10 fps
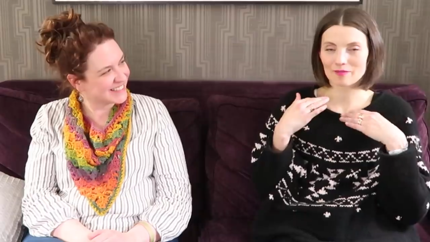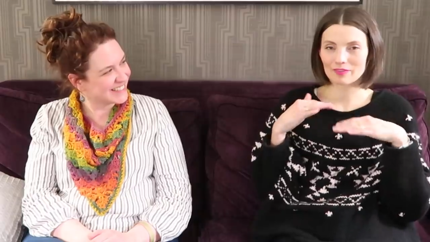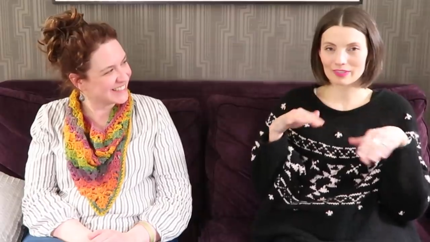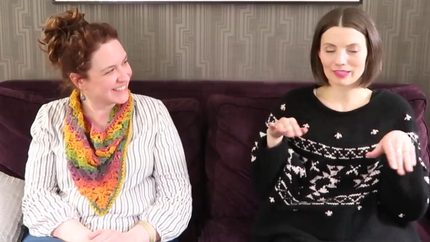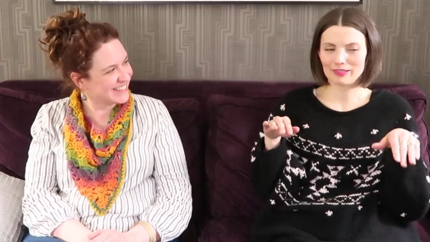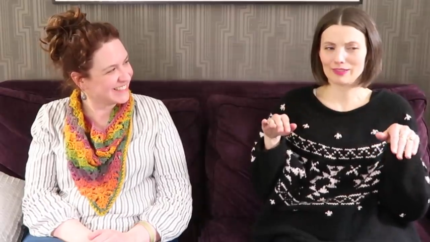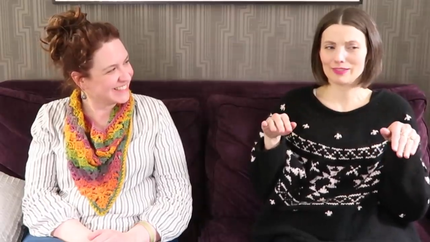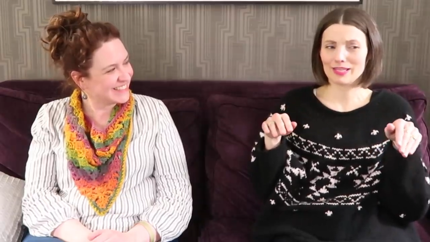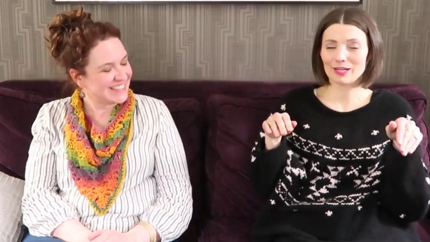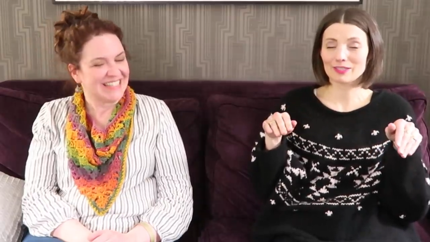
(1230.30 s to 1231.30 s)
Speaker 1: I'm feeling a little
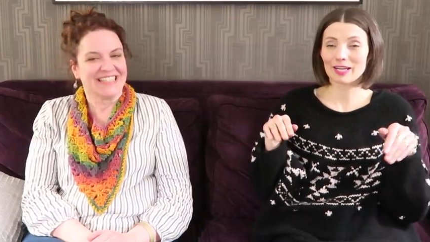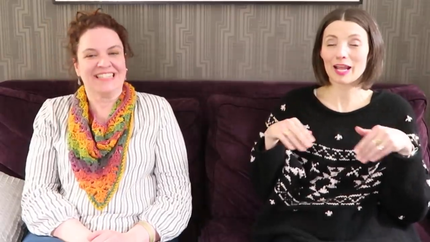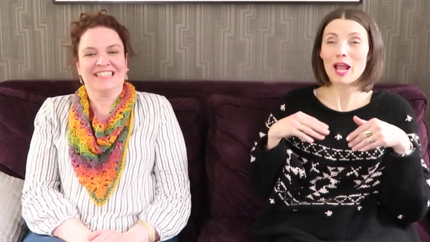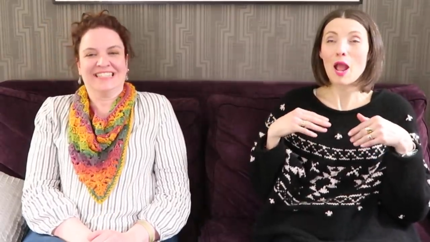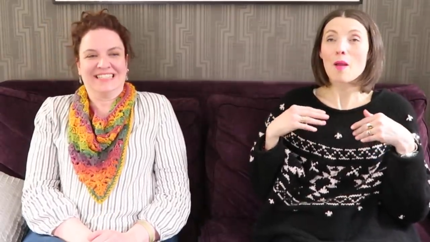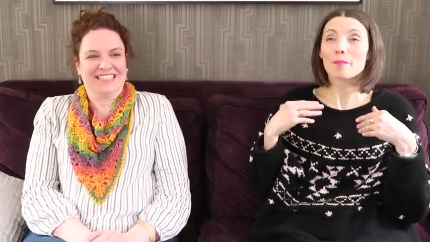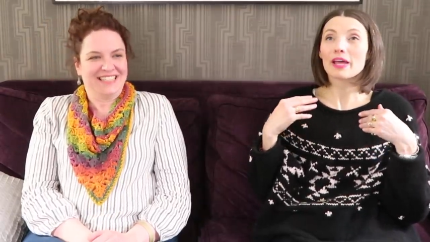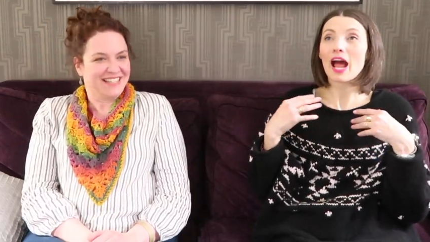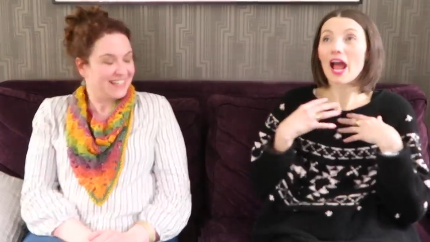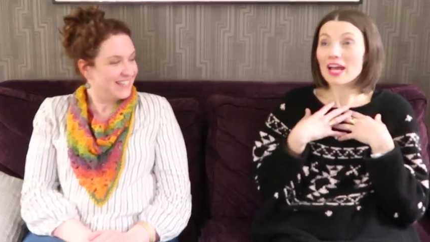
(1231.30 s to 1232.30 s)
tired today.
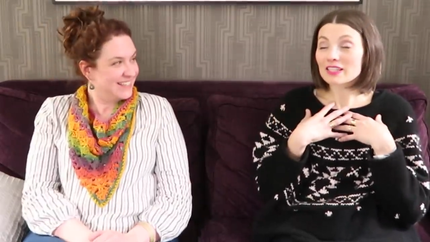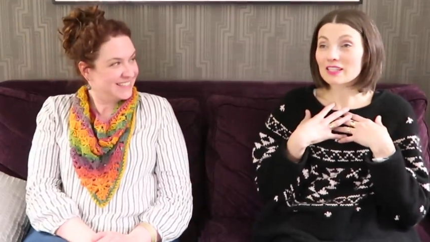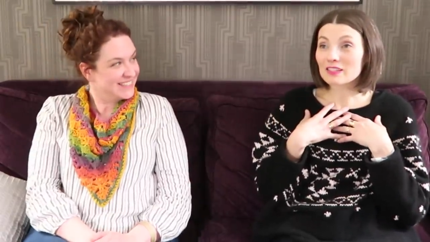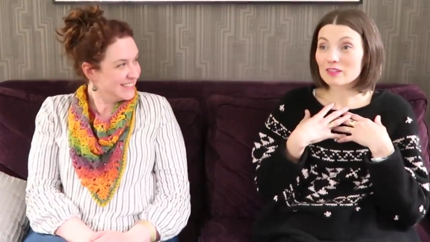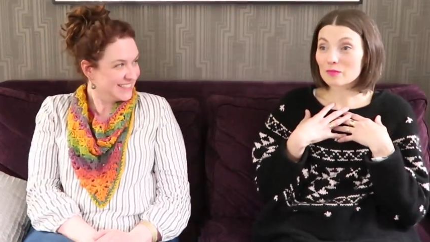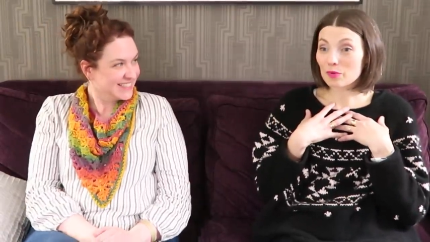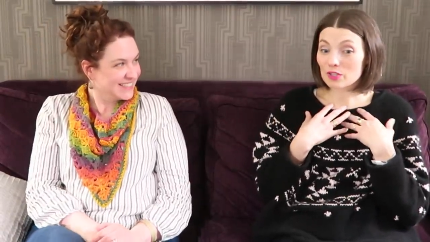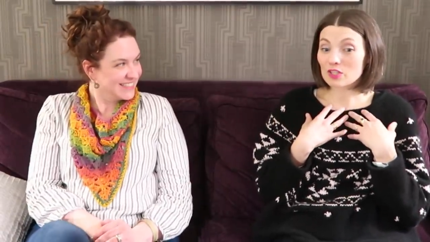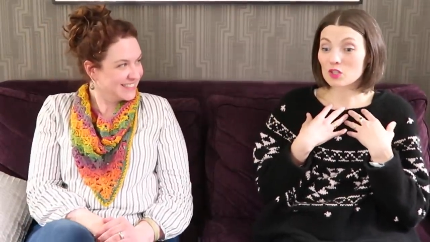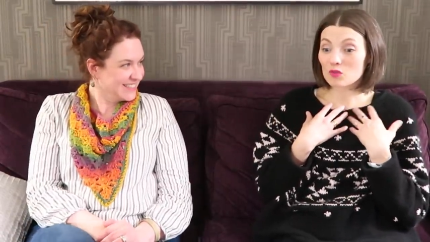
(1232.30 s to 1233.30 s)
But as a
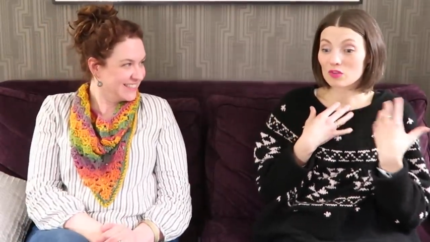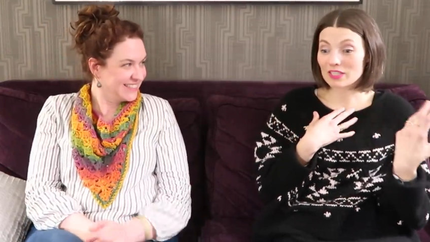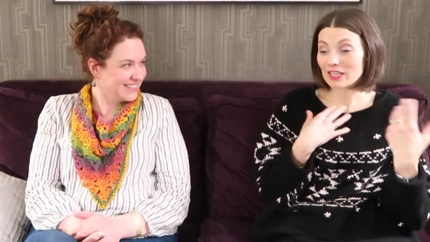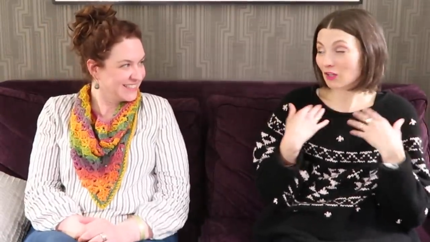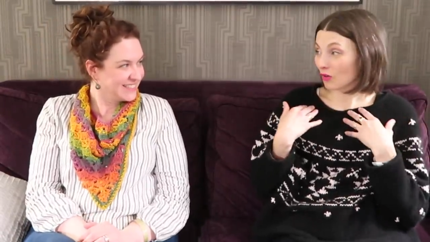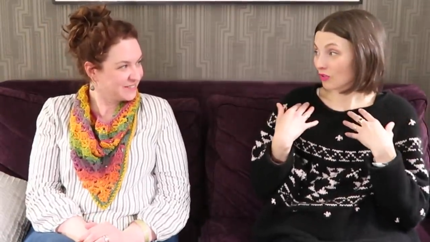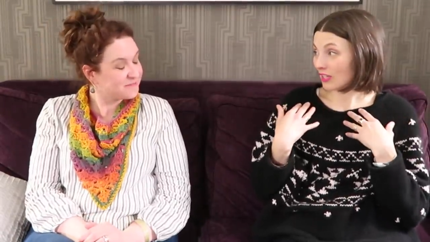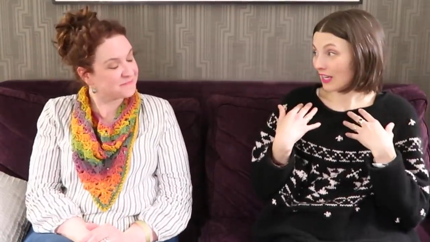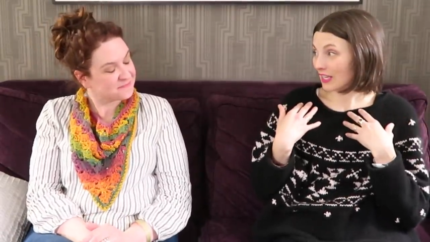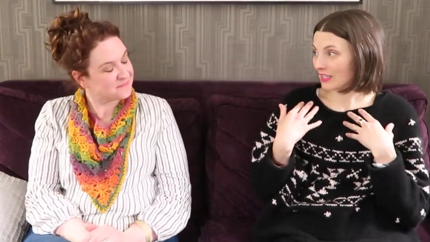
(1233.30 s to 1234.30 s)
person who knits and
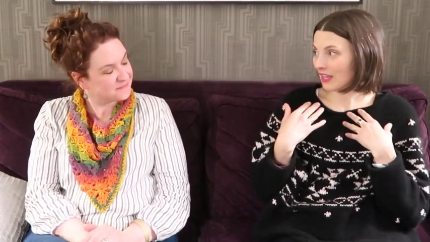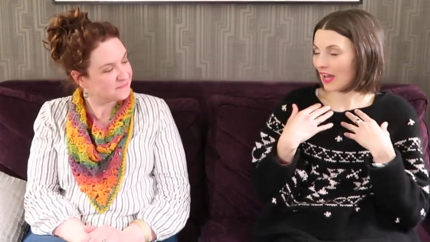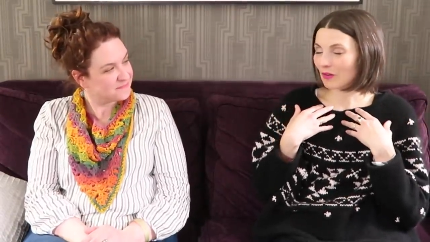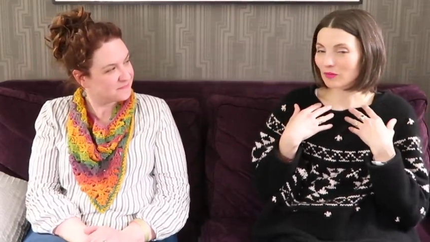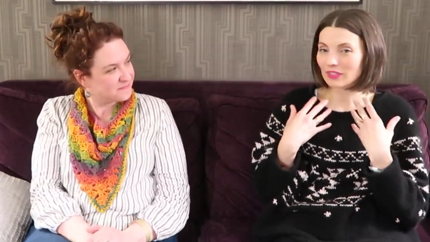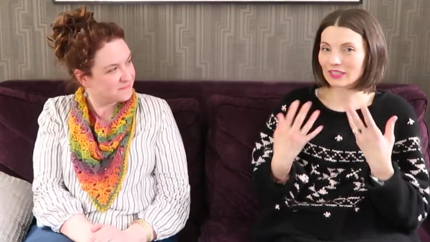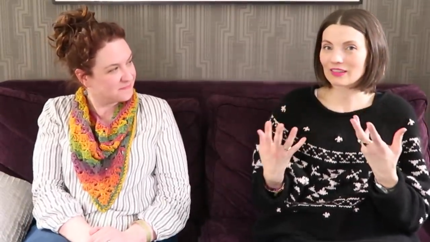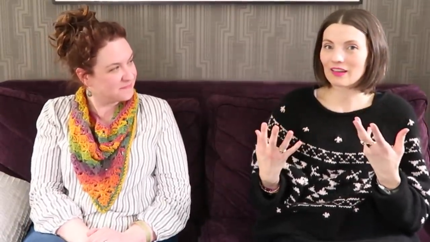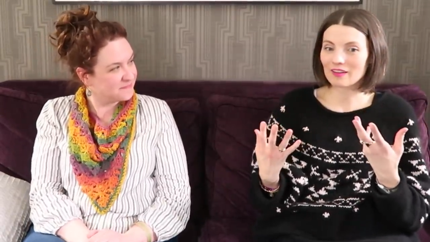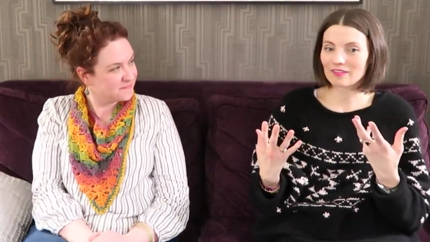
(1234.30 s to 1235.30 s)
crochets, mm -hmm. I really
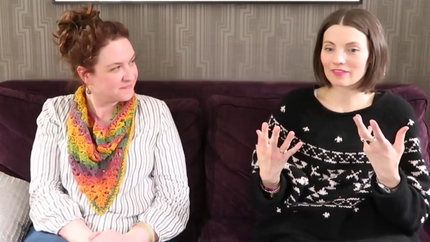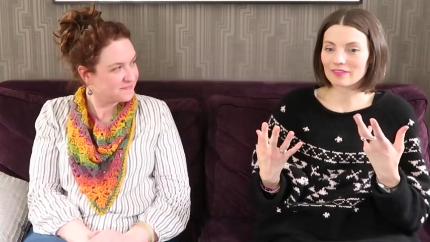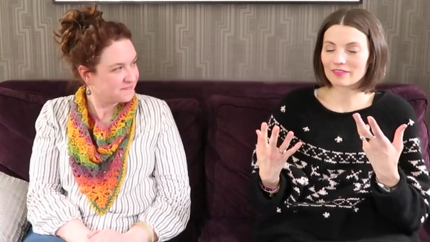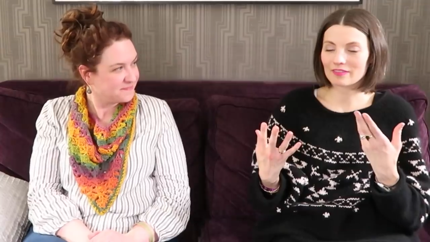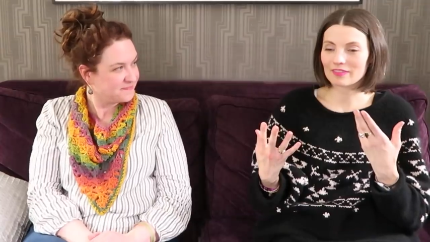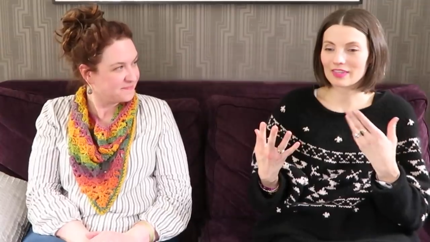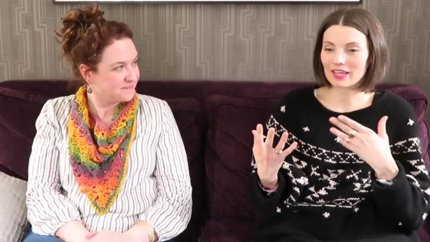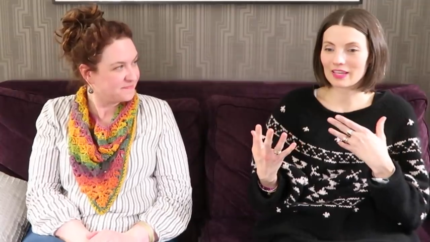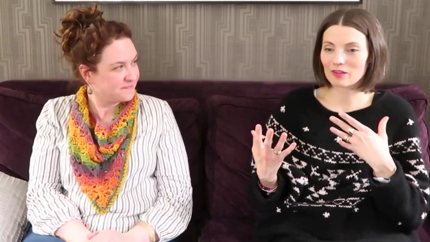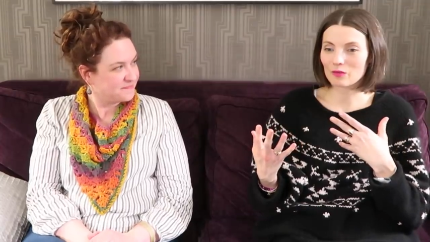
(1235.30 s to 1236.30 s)
love
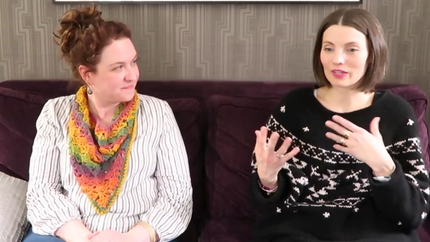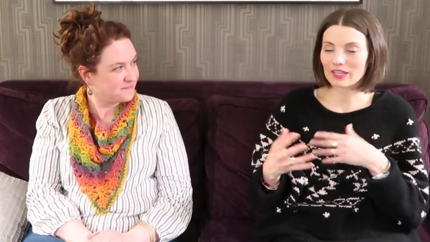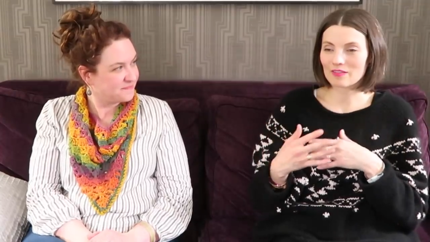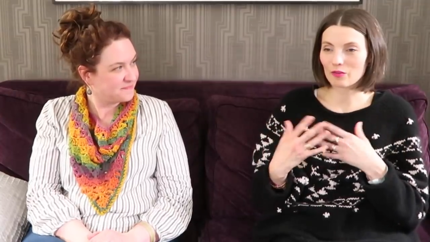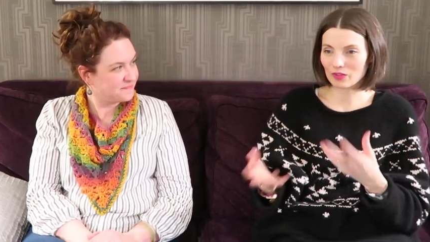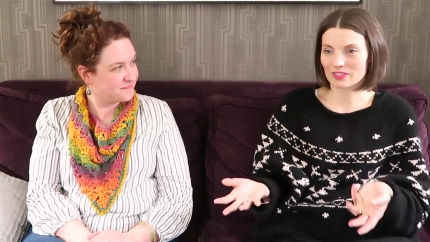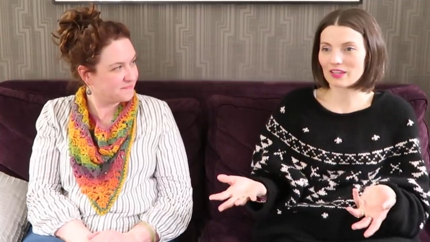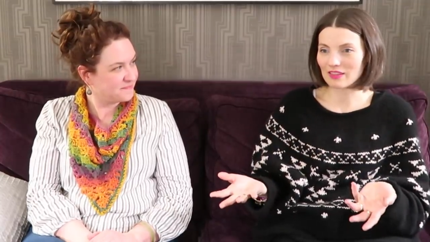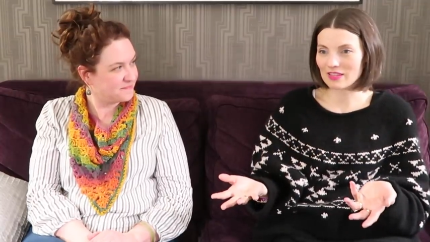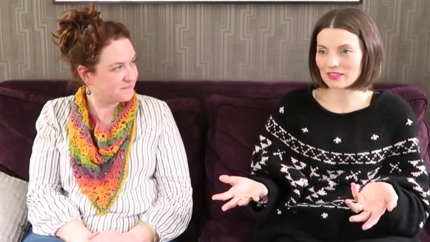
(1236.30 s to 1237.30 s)
that we can focus
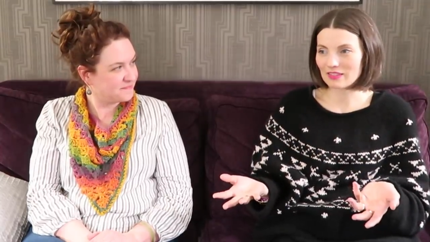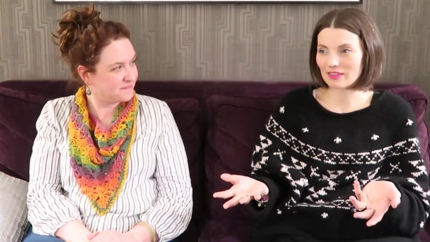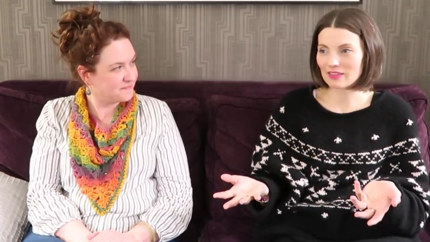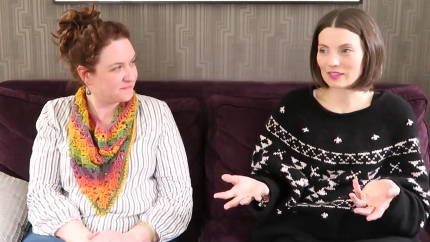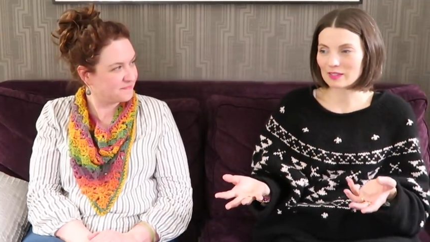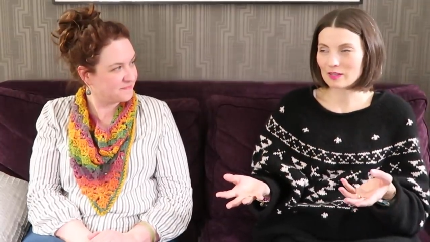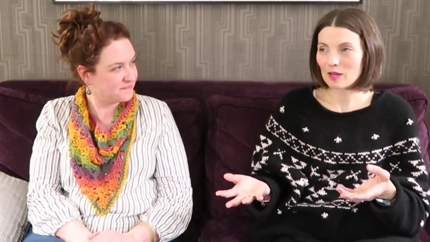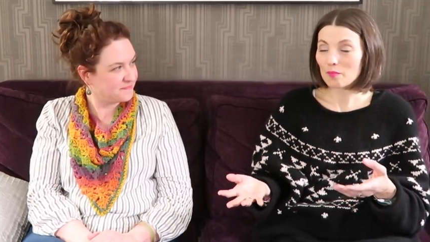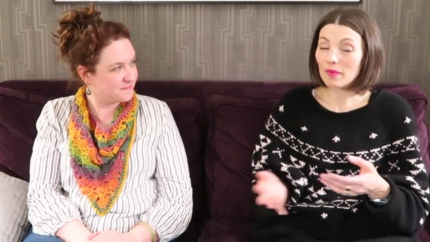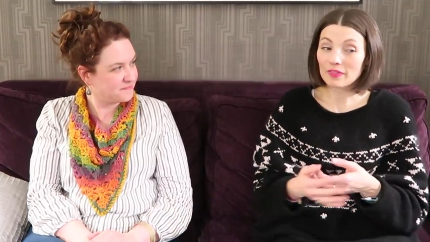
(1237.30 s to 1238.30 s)
on this and this
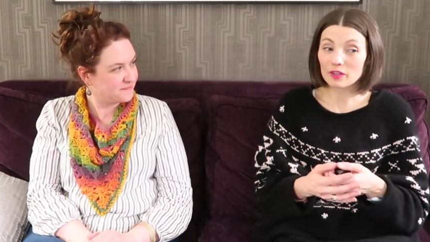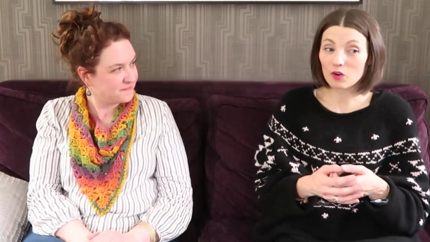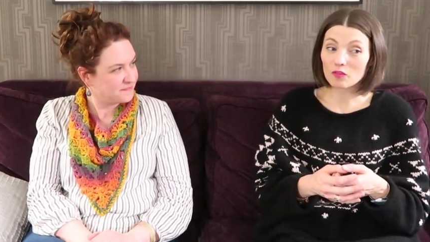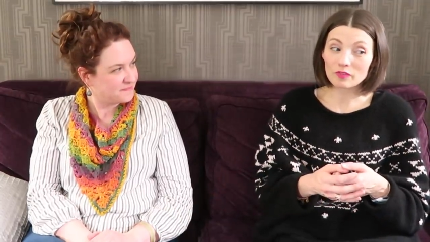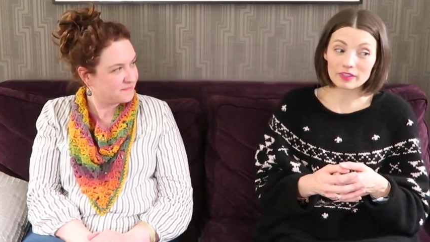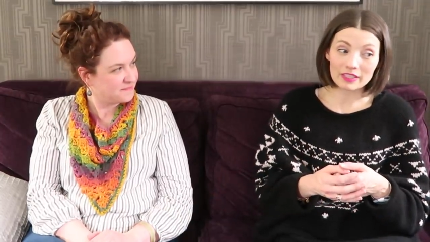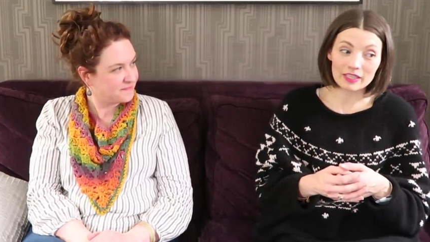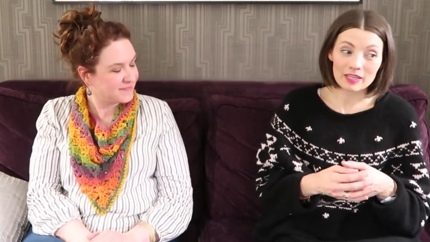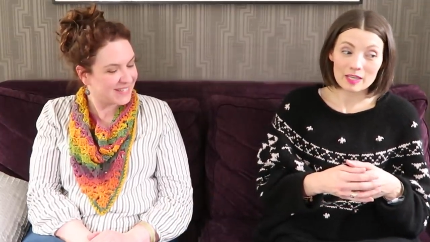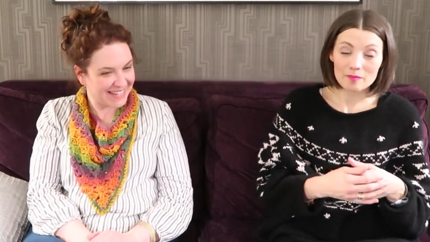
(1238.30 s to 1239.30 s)
month and hopefully